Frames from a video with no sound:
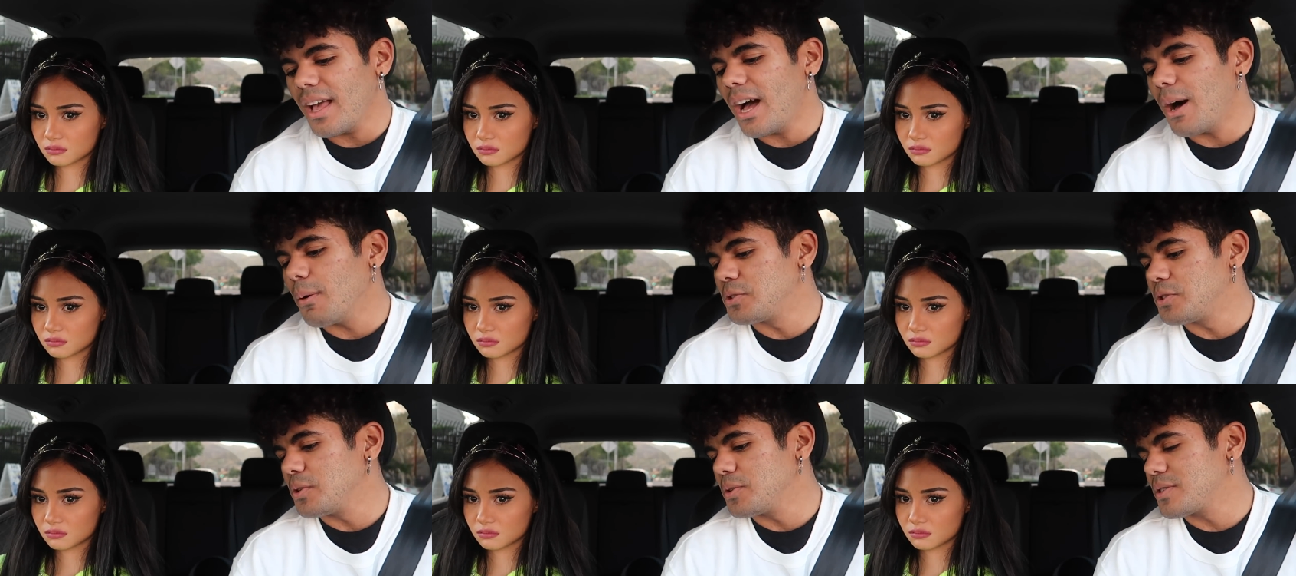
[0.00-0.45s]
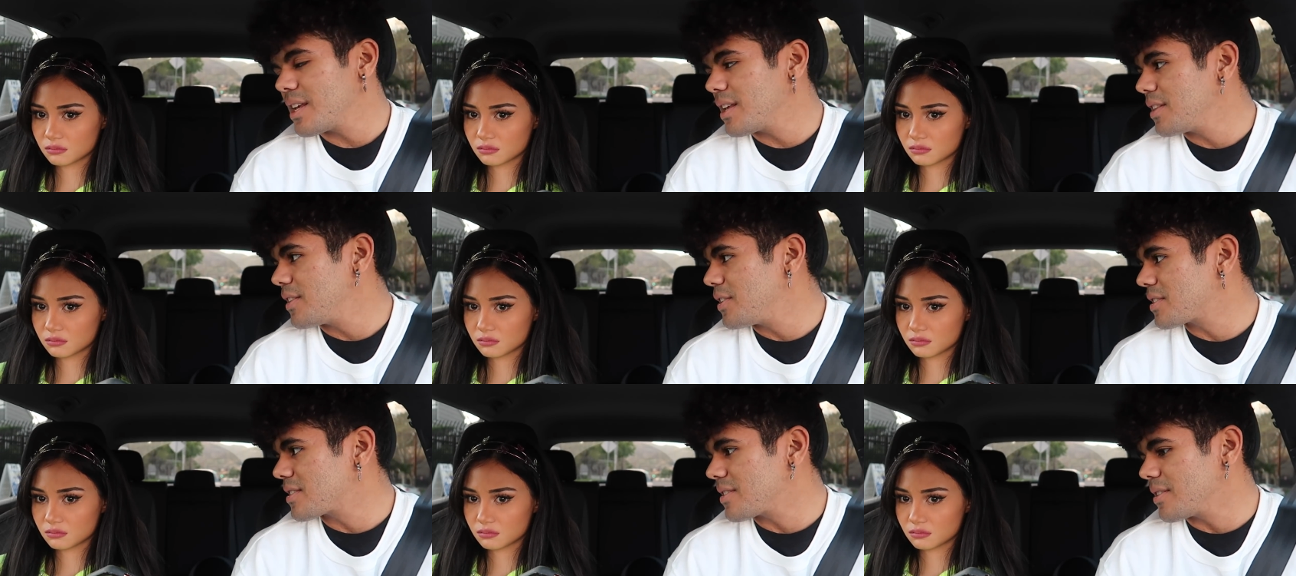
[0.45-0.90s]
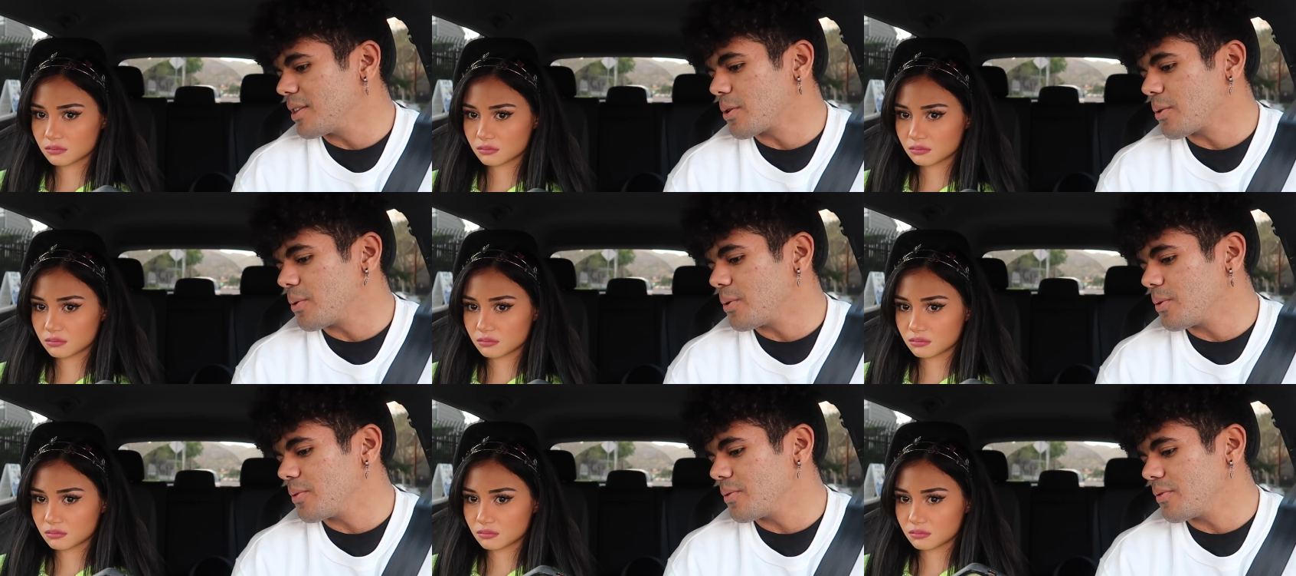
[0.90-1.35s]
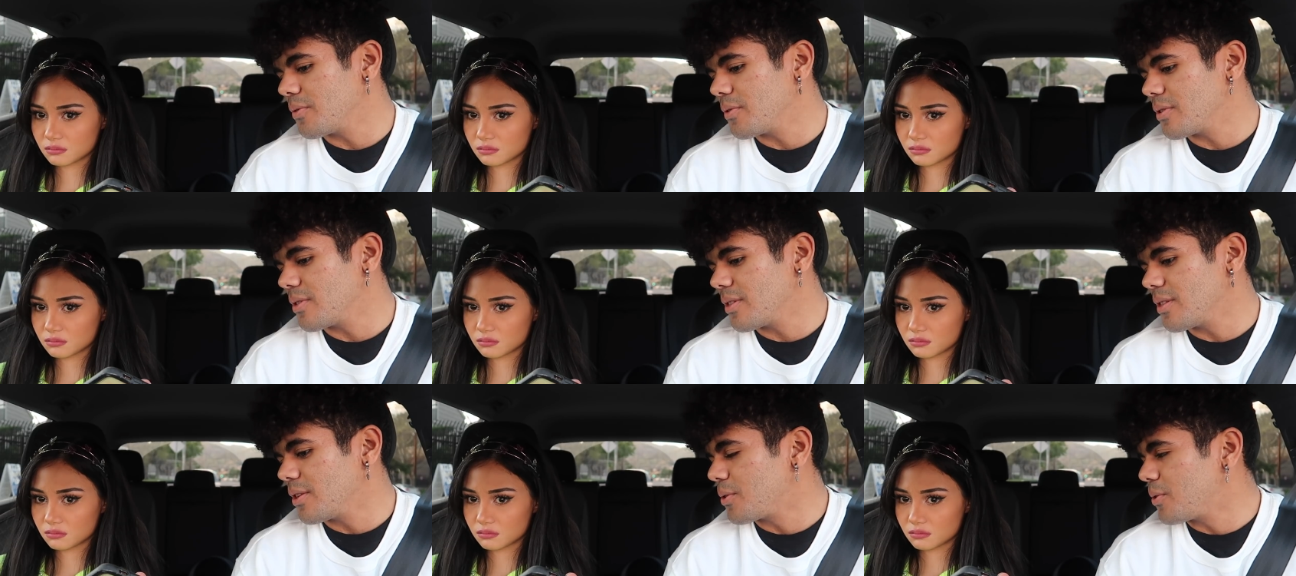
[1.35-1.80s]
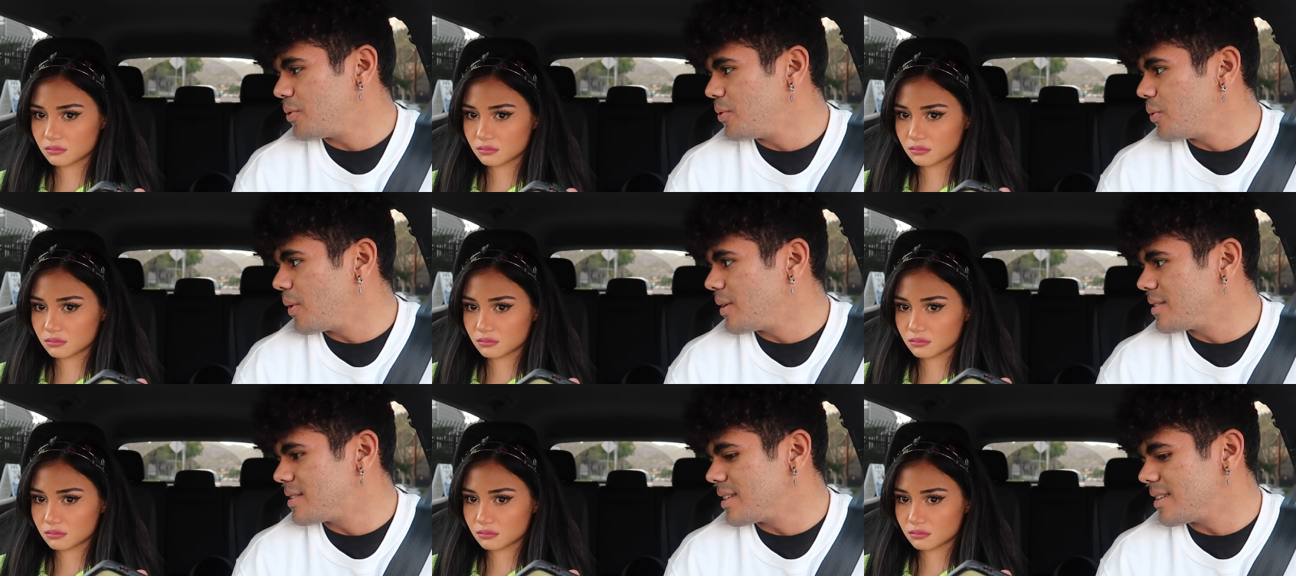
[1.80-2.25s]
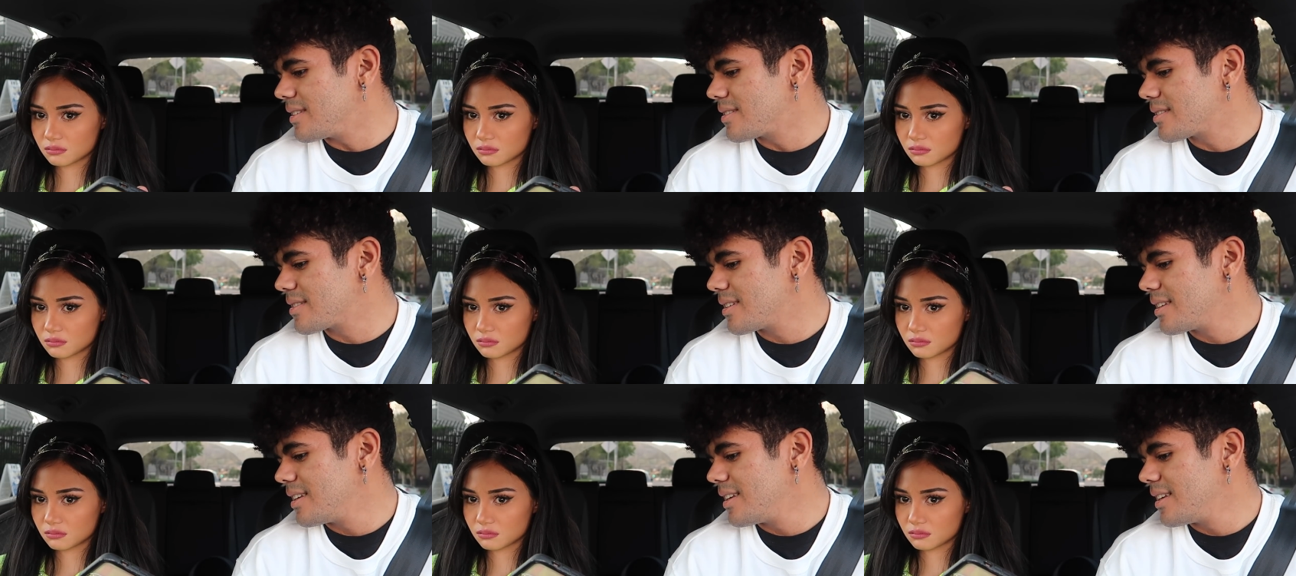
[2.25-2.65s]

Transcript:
Speaker 1: I was using just little, little noises.